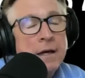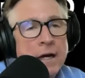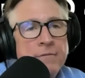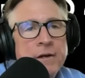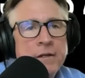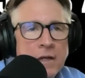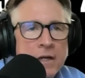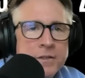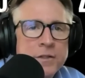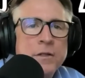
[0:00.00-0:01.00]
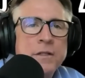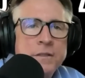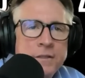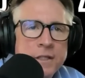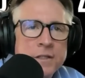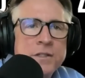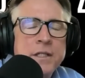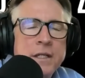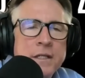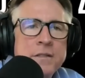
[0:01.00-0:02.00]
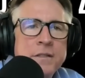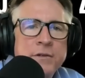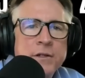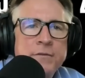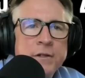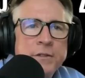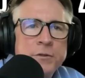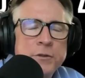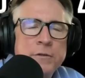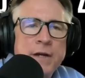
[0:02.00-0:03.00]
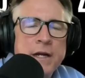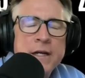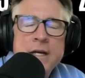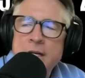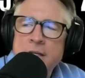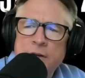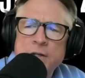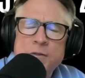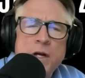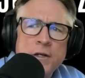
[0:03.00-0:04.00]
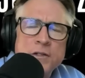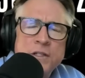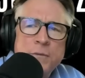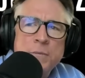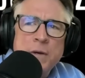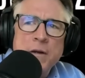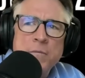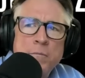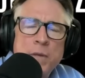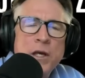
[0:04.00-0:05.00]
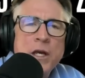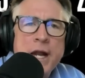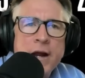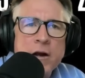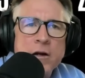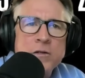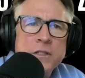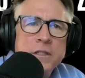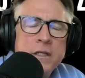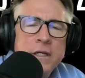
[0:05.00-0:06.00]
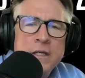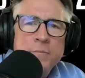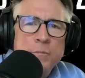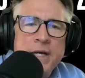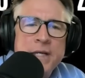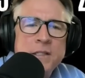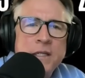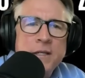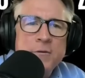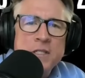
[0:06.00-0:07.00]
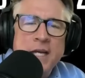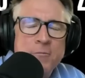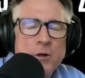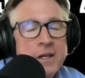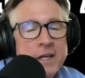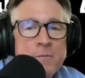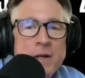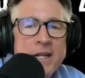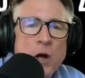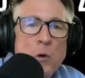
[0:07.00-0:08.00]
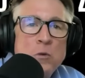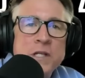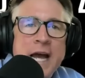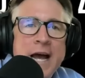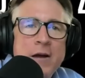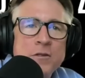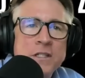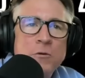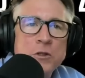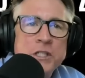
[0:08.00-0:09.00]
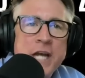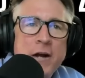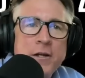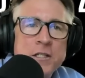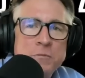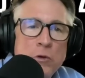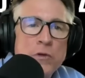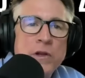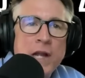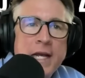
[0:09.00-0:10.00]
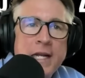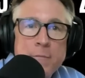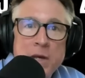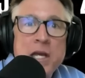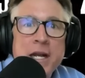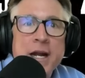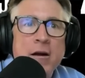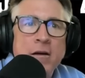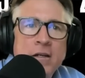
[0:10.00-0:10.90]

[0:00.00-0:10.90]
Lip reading: I've had clients go to Tennessee, and that's very, very true. In fact, it's funny, I was talking to someone about millionaires, and basically we said, well, anybody that owns a house in Orange County is more than likely a millionaire.